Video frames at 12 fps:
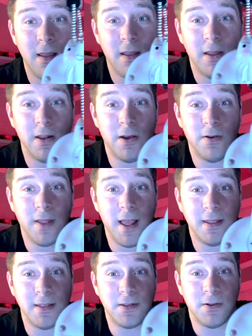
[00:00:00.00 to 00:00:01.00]
You know, they had
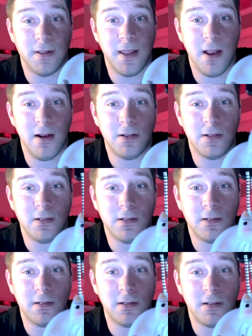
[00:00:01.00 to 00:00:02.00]
these little
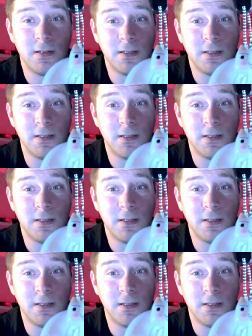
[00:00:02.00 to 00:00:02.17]
characters,